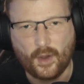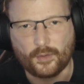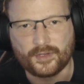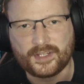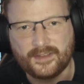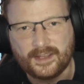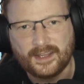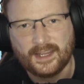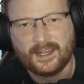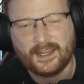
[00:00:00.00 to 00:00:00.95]
onto the
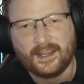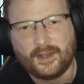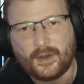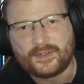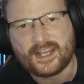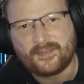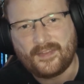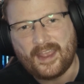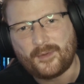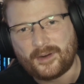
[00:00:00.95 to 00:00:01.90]
hotel
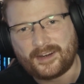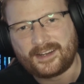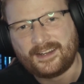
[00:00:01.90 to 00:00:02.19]
network.